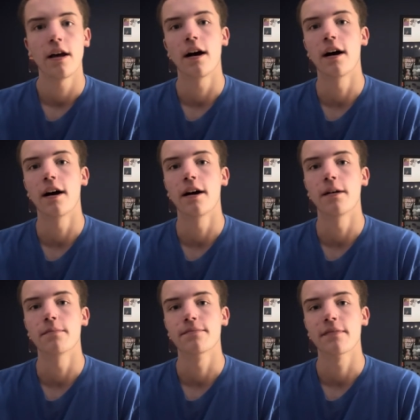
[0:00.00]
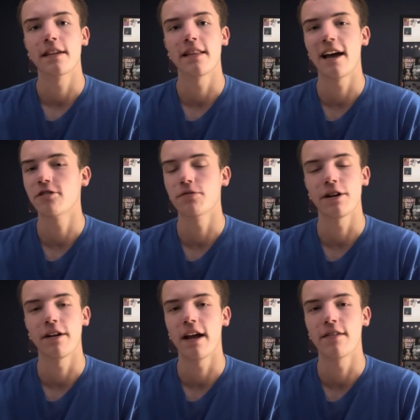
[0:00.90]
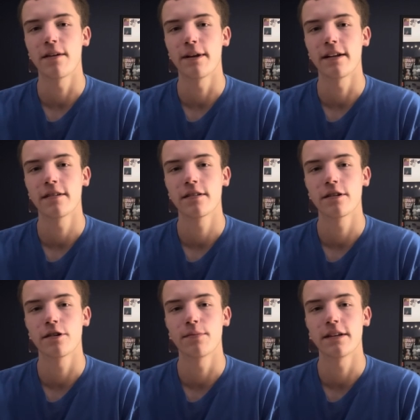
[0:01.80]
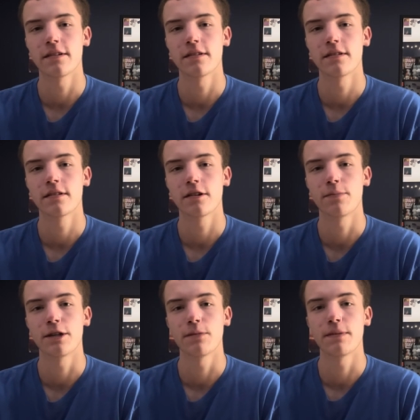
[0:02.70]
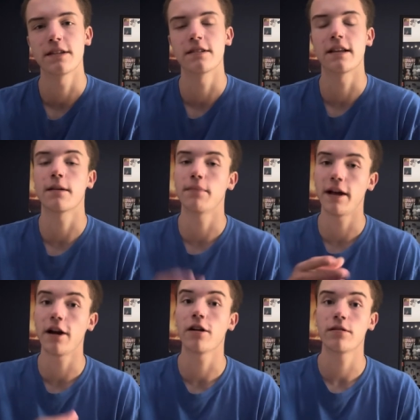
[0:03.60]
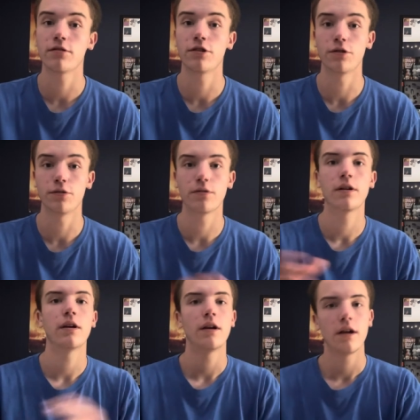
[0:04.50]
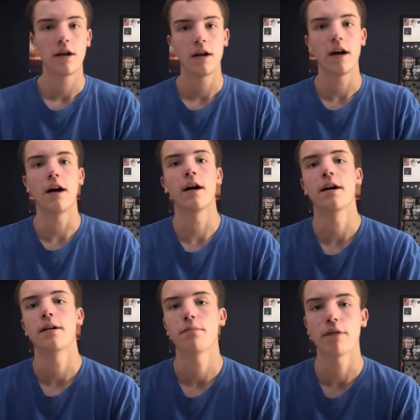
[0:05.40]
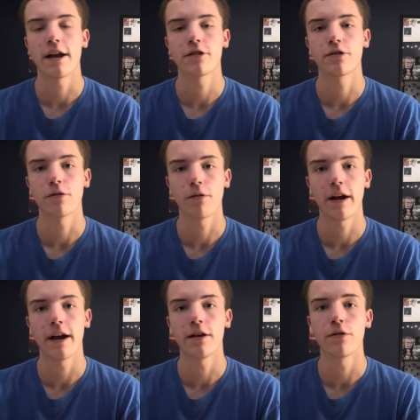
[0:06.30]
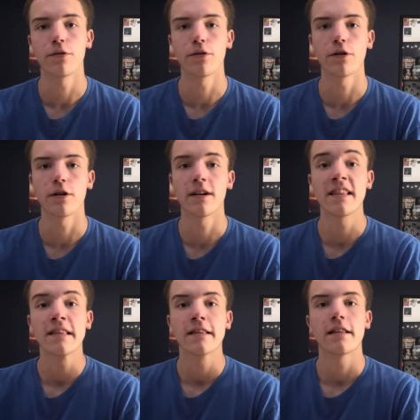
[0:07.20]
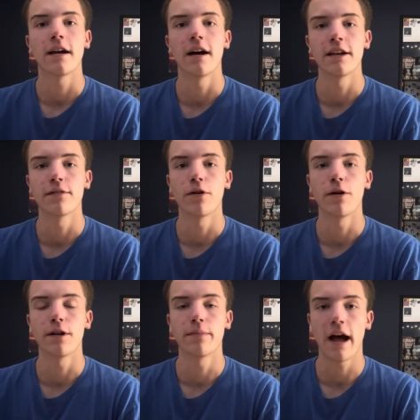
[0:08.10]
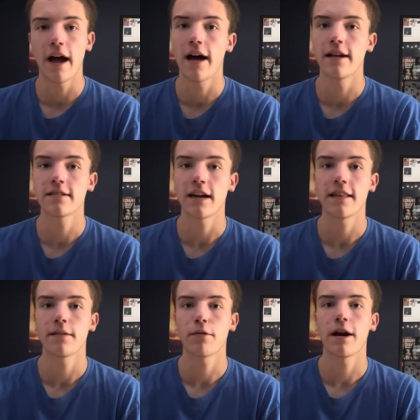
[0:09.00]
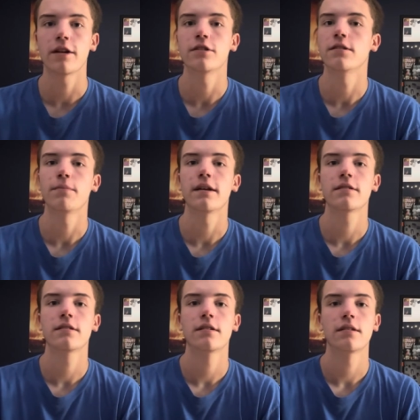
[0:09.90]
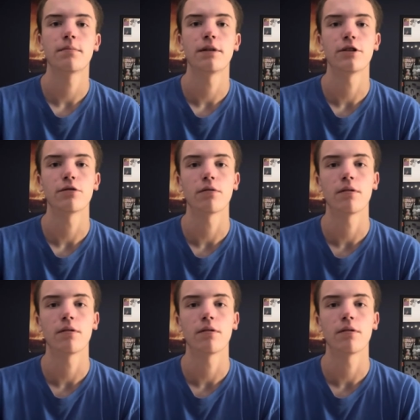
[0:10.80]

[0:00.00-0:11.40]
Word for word: Um, the Astros really don't have that many good pieces, good pitching pieces that compare to uh, Bradish or Gray or uh, Eovaldi. But honestly, I think Bradish is the best pitcher